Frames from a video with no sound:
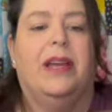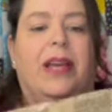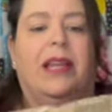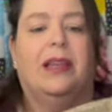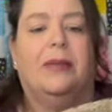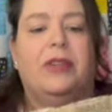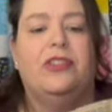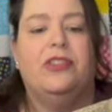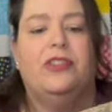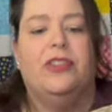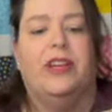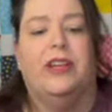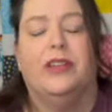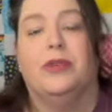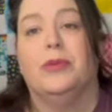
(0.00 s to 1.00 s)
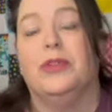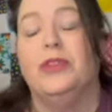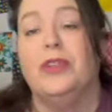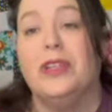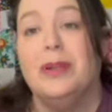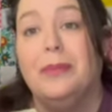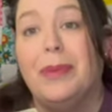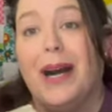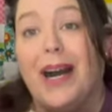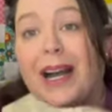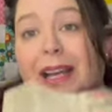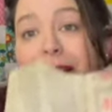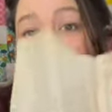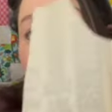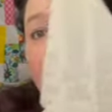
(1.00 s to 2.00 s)
And let me just tell you, when you can
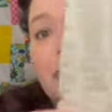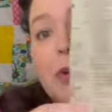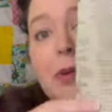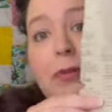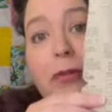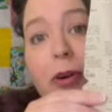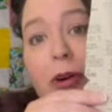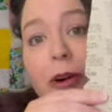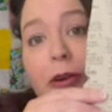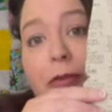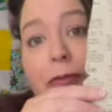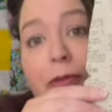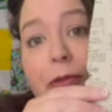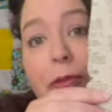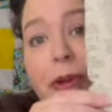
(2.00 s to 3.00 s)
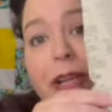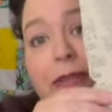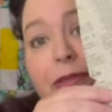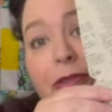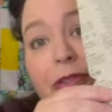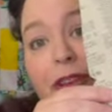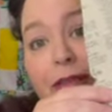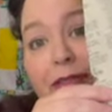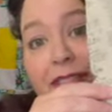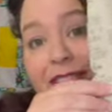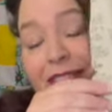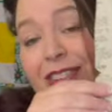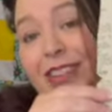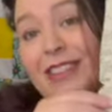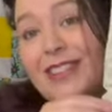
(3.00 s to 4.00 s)
buy aluminum foil 3 for
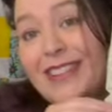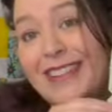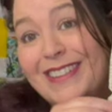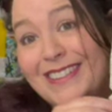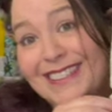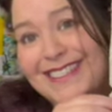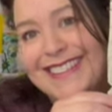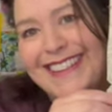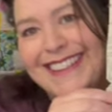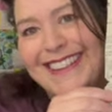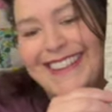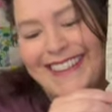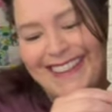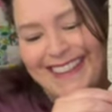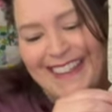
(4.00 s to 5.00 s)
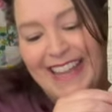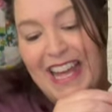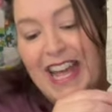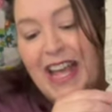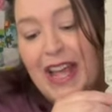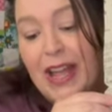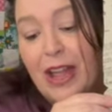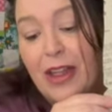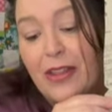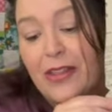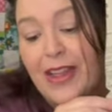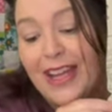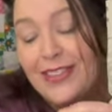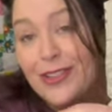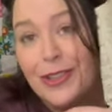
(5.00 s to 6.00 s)
76 cents,
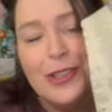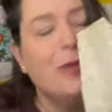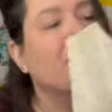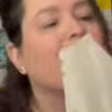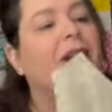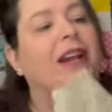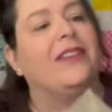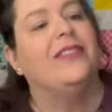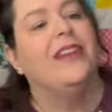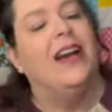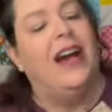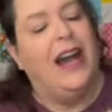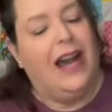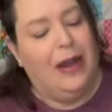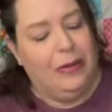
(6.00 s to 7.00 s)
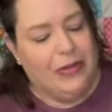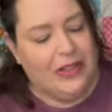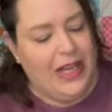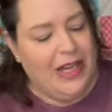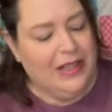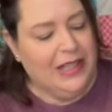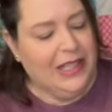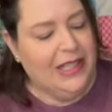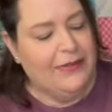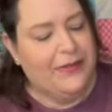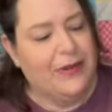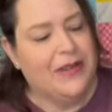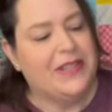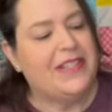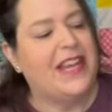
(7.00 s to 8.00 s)
that's a good price. I was kind of looking for
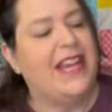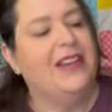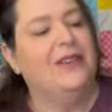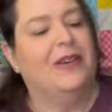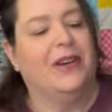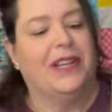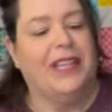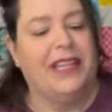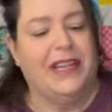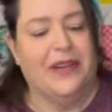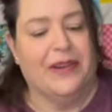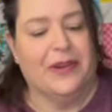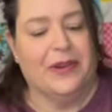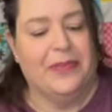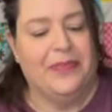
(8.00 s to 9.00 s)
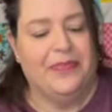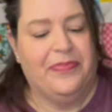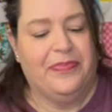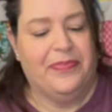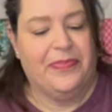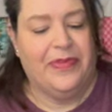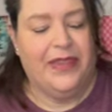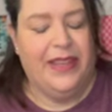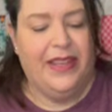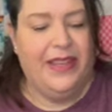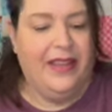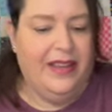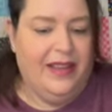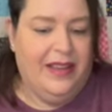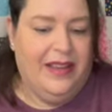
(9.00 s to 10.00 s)
a date on here,
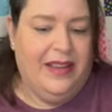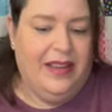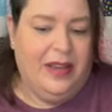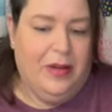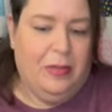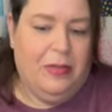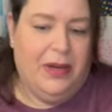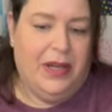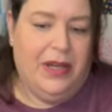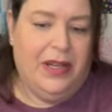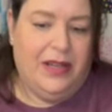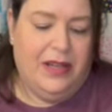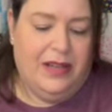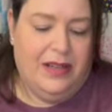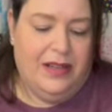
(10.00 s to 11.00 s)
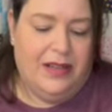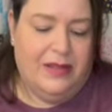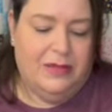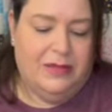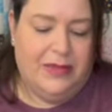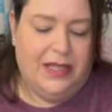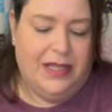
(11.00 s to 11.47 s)
but I